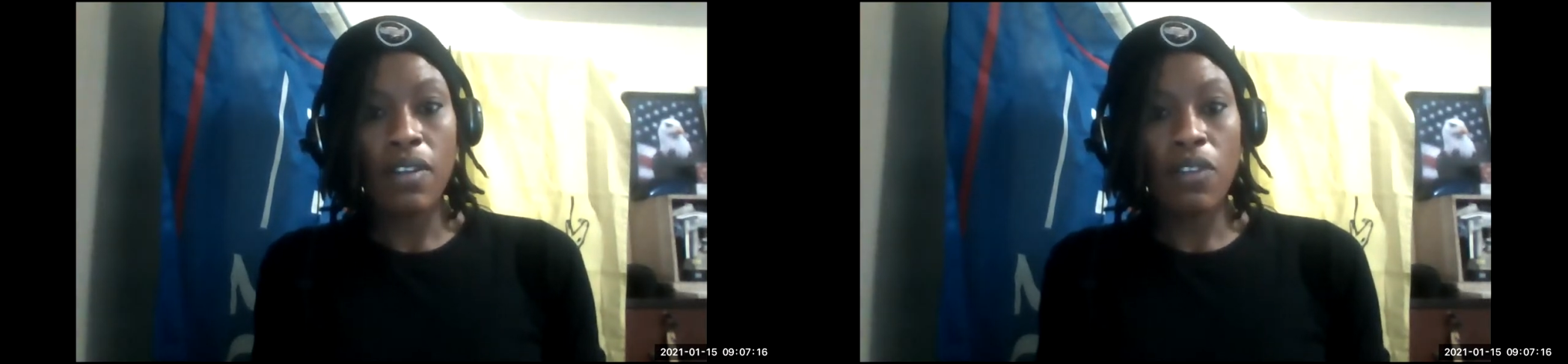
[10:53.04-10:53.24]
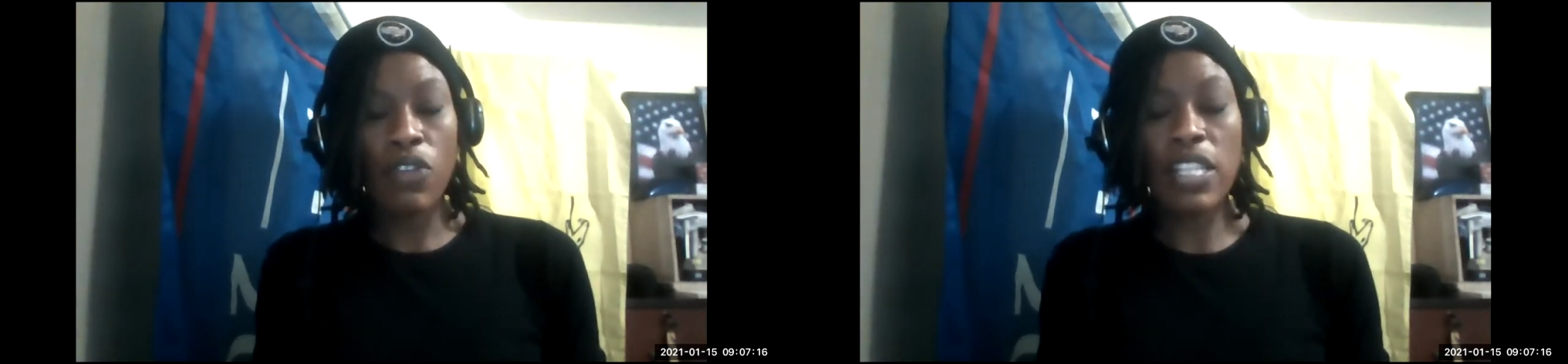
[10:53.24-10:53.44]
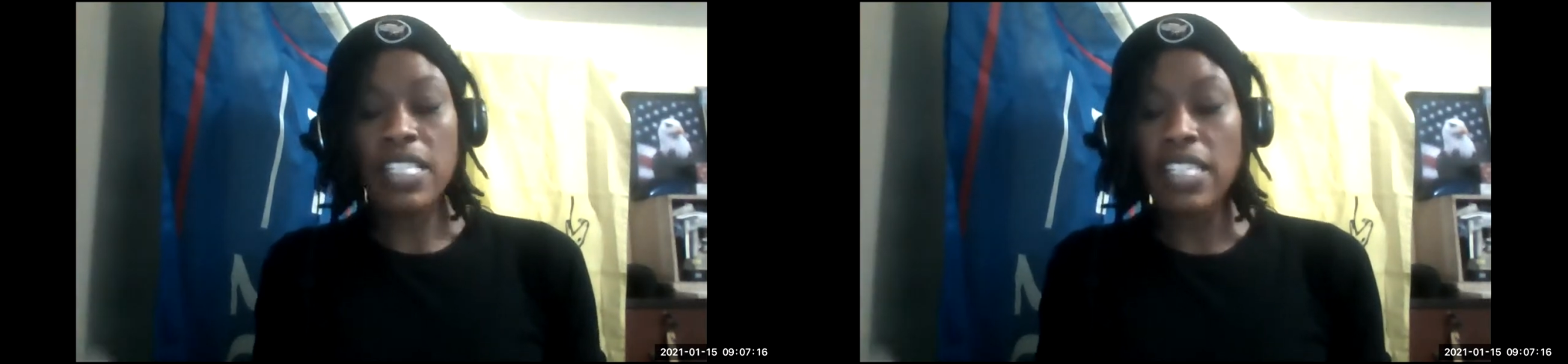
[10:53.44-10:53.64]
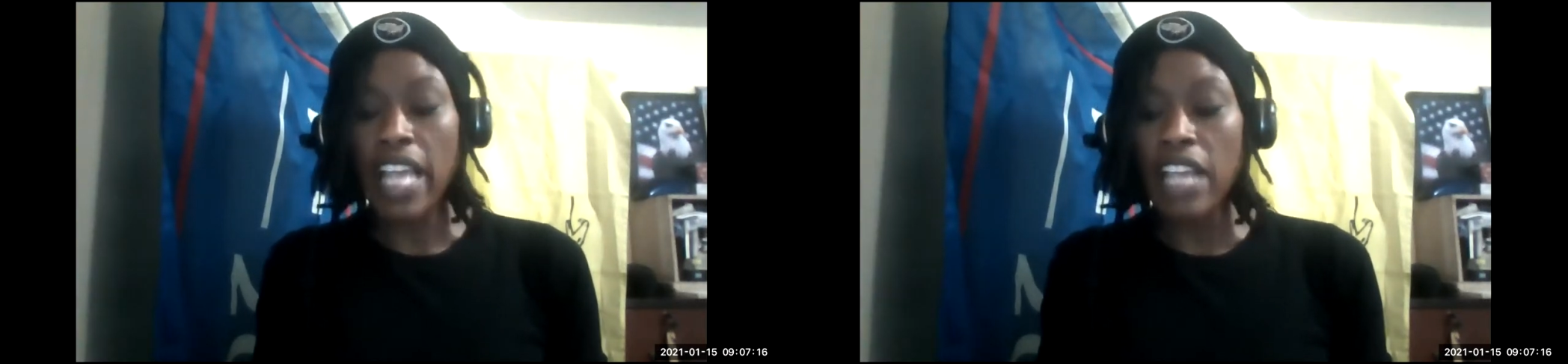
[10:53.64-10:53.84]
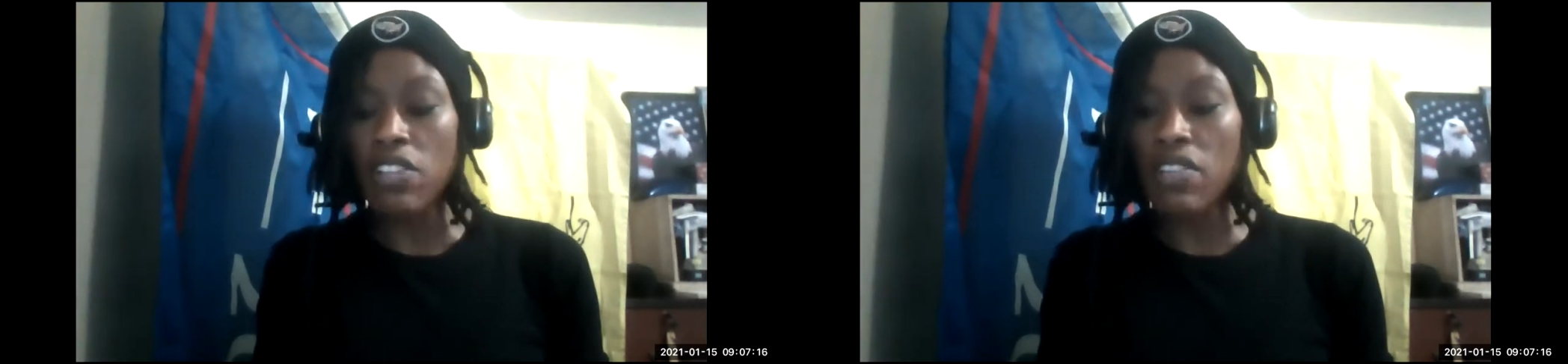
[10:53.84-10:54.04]

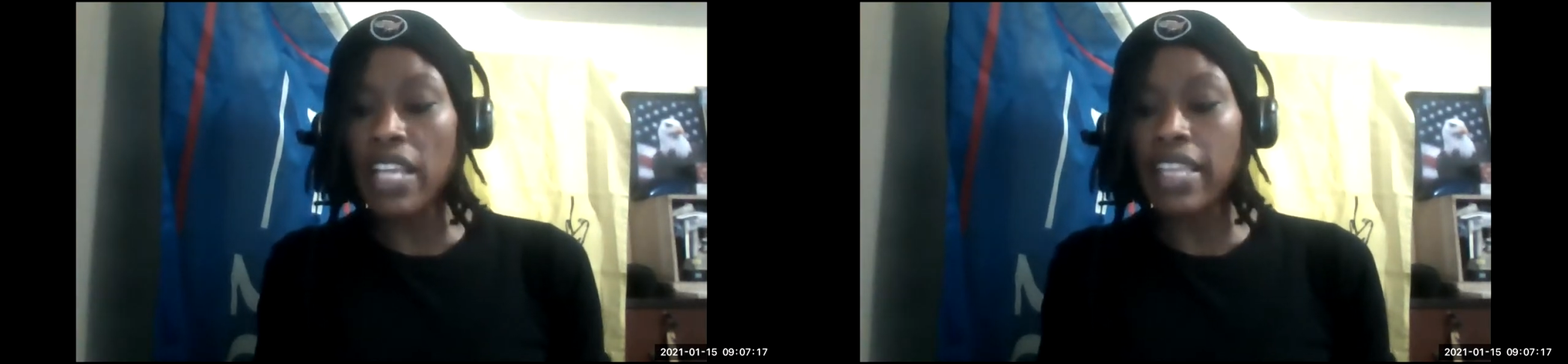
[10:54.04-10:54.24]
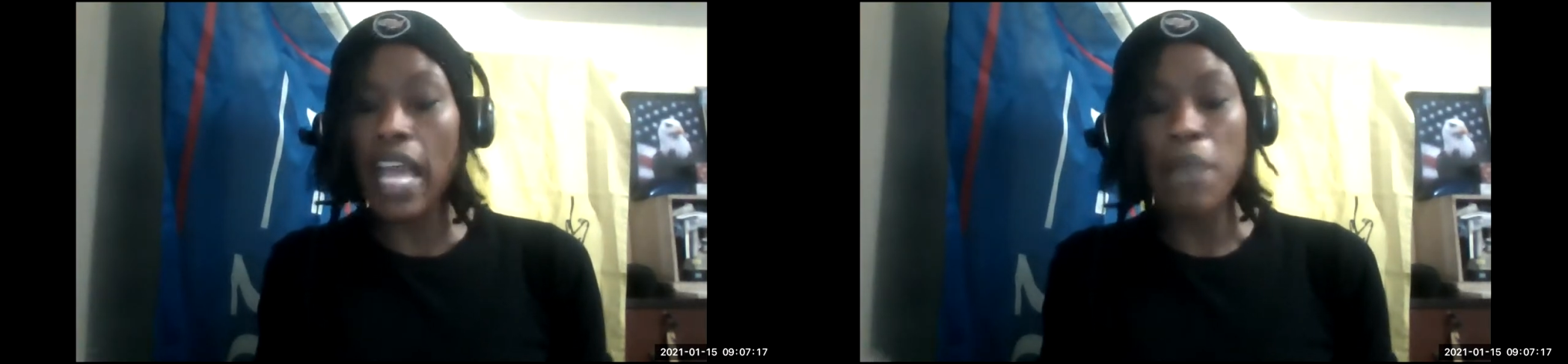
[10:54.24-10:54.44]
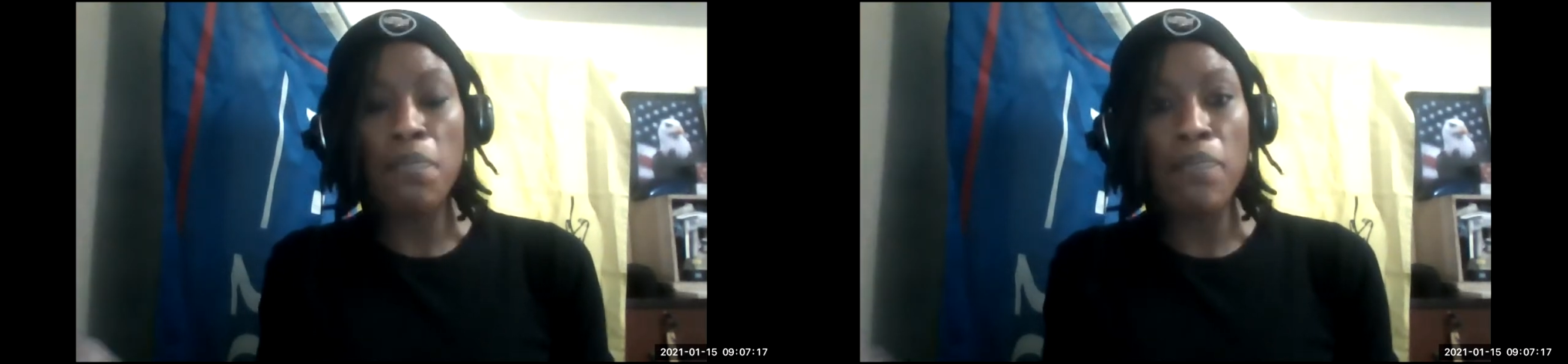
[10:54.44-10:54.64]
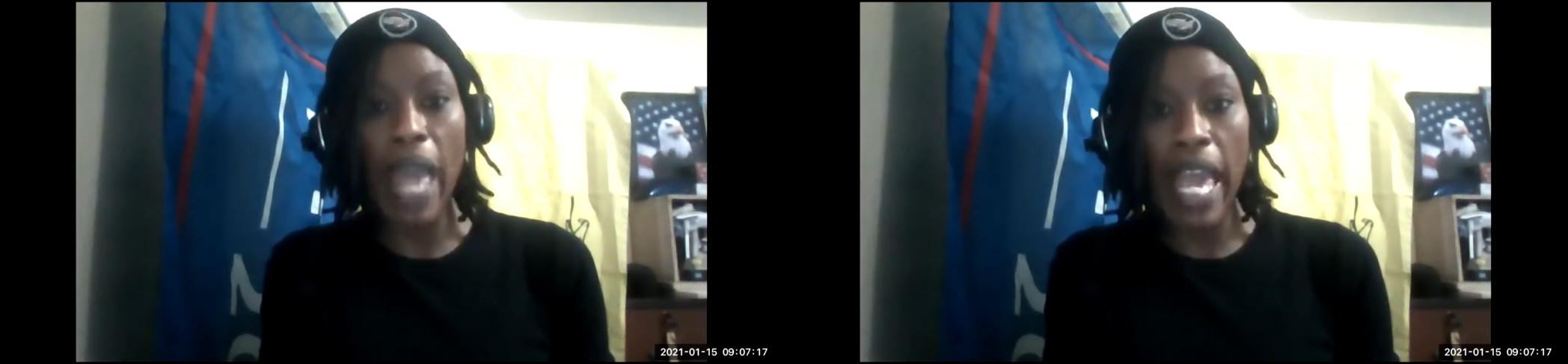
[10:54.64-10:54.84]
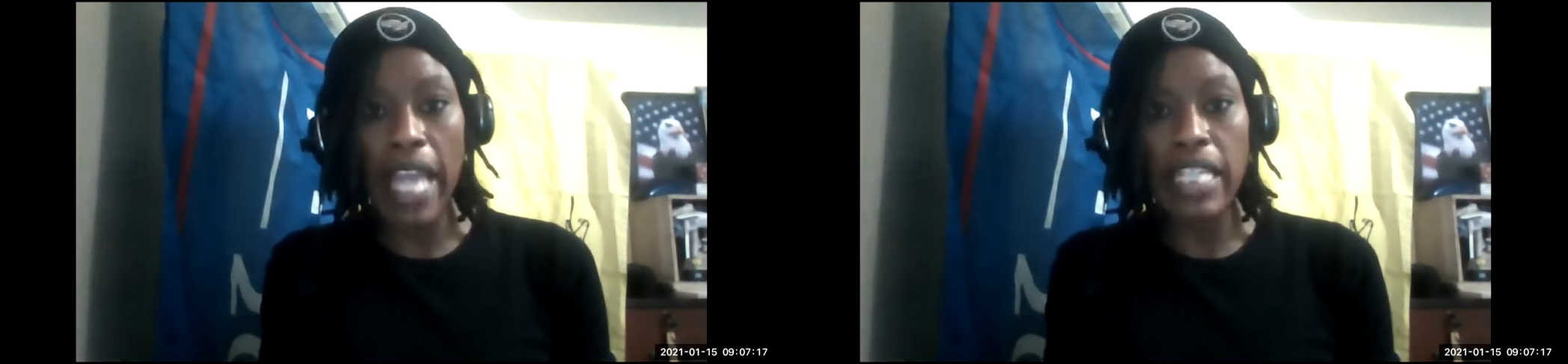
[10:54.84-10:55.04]
that they
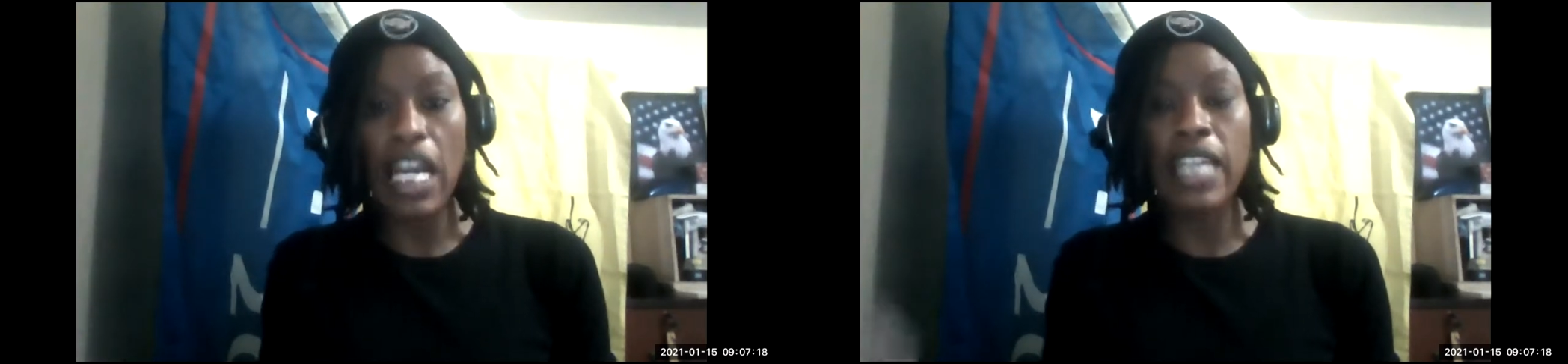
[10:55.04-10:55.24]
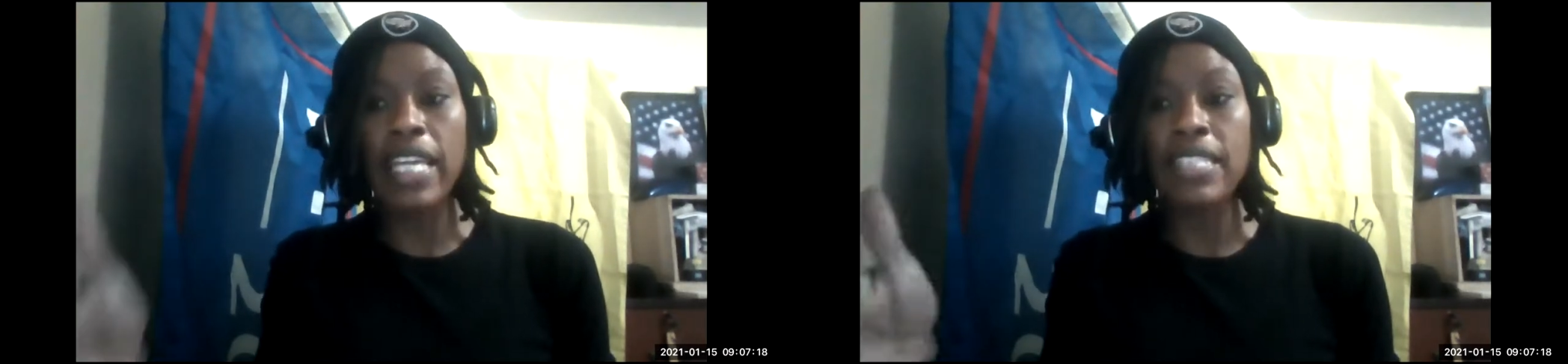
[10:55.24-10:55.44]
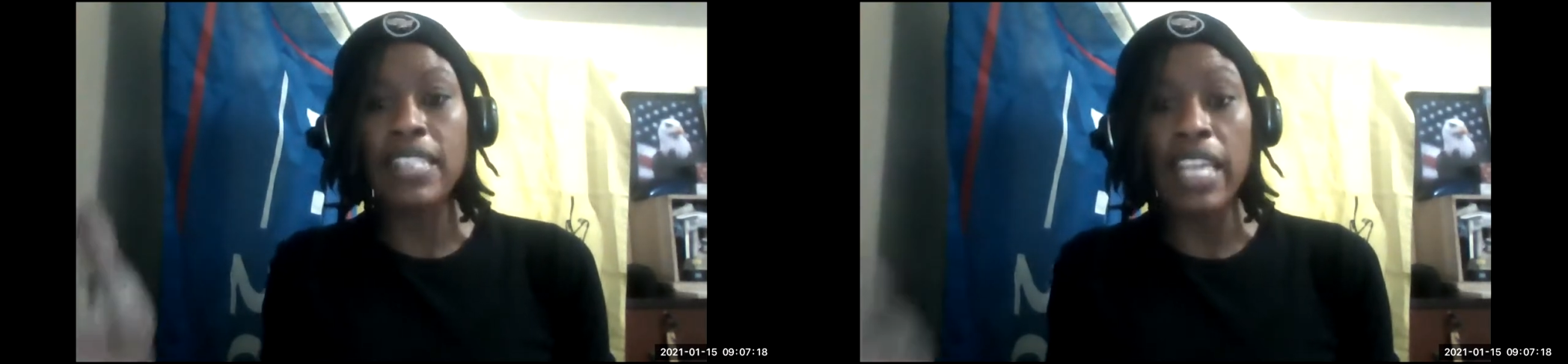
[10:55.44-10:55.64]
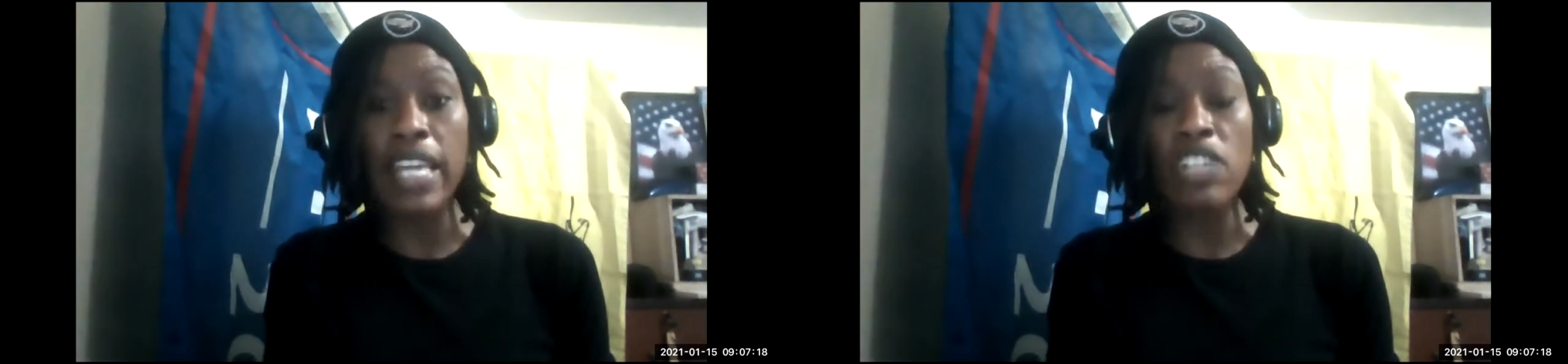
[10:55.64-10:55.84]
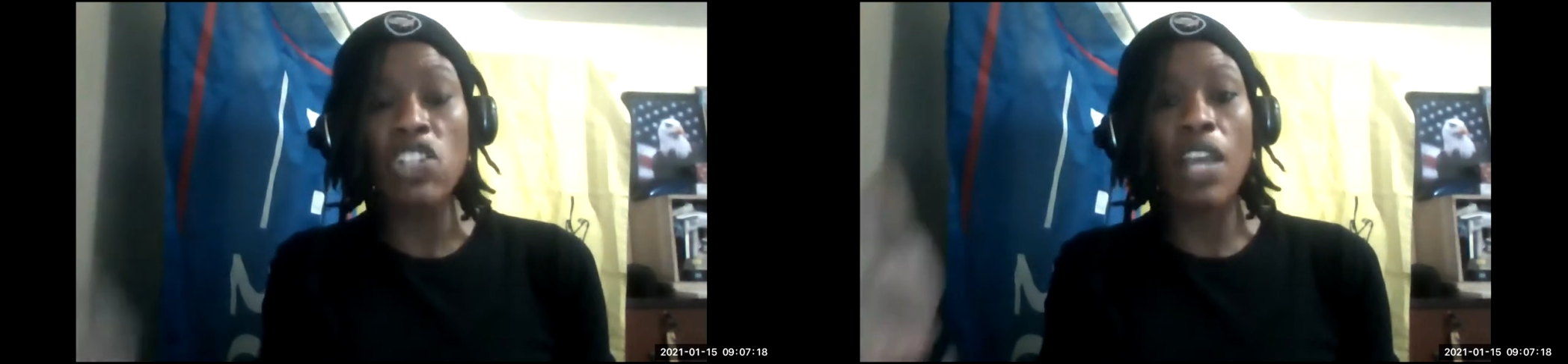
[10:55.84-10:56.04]
made against
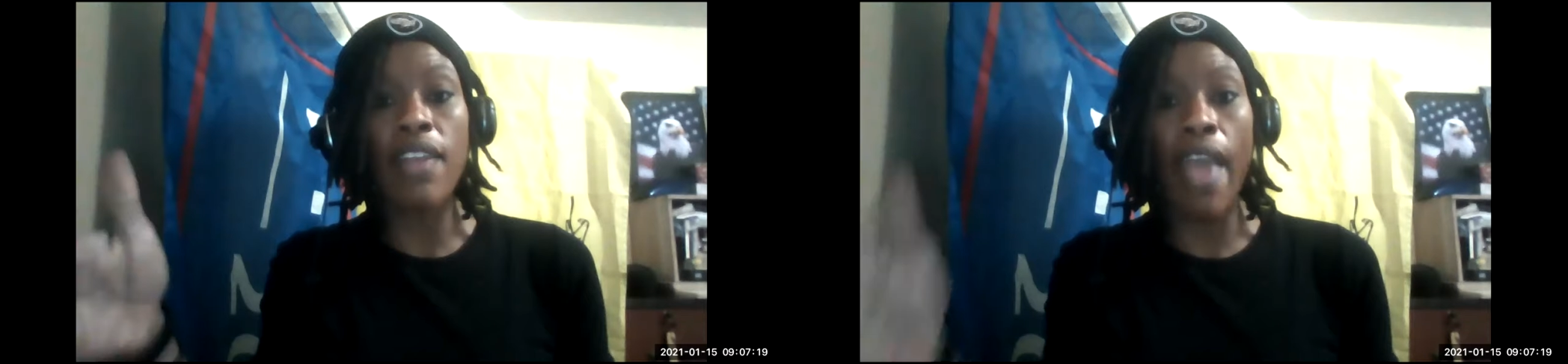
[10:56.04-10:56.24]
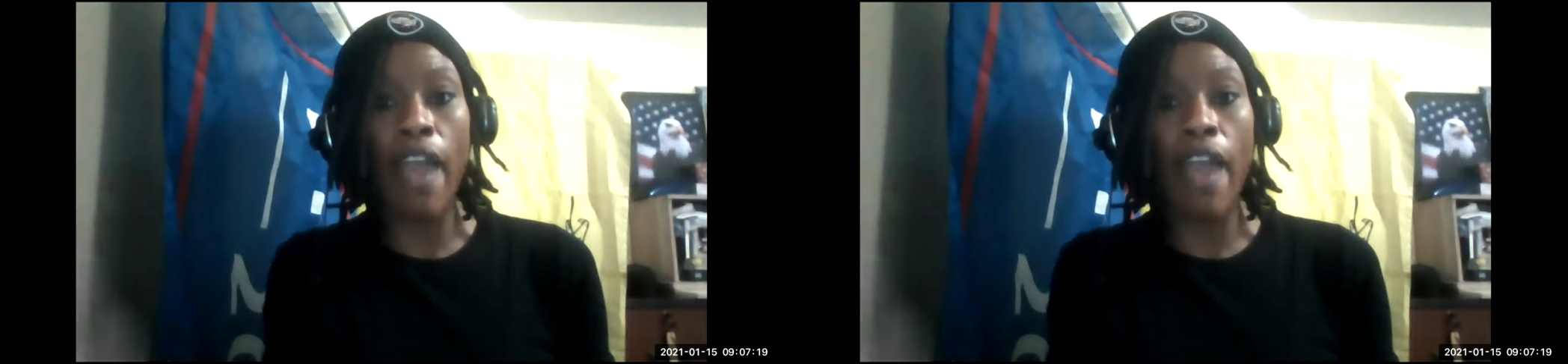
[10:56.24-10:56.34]
each and